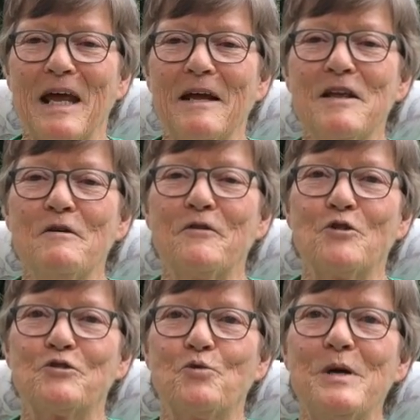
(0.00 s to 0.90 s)
any of
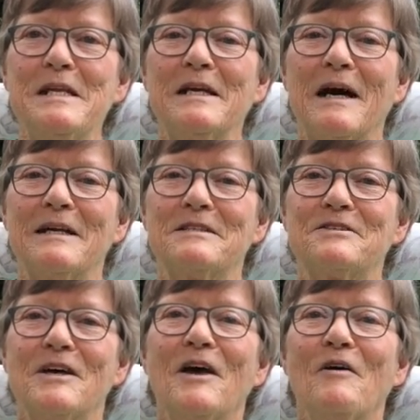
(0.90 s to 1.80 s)
those Queen
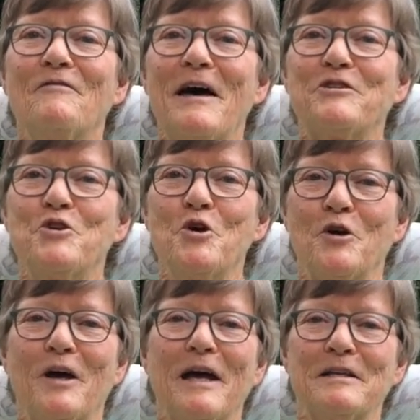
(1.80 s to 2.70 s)
Guides that
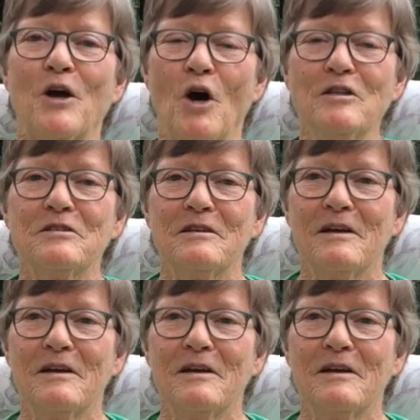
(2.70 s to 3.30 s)
year had got.